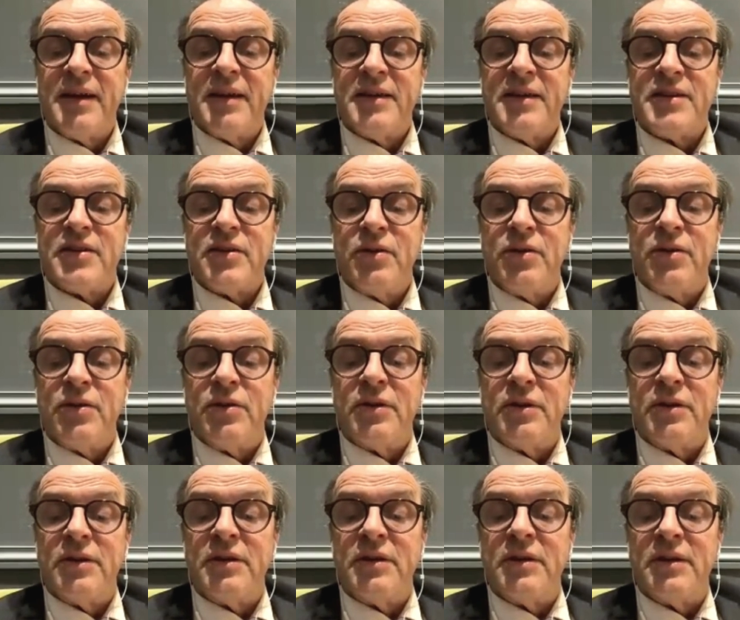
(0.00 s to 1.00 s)

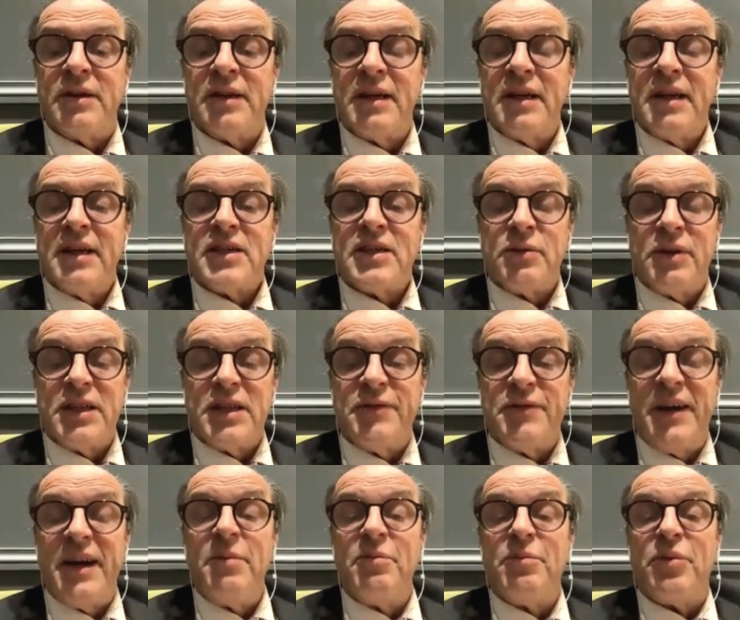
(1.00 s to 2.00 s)
So it's
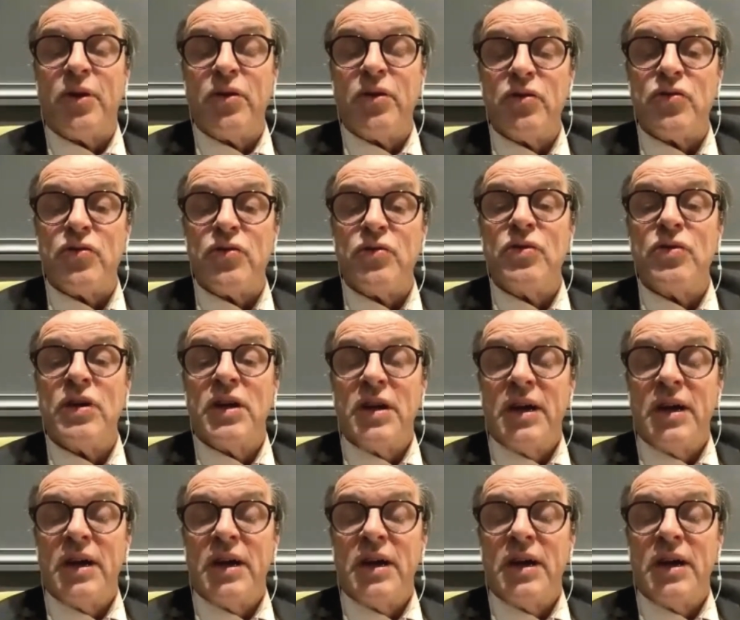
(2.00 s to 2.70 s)
very important to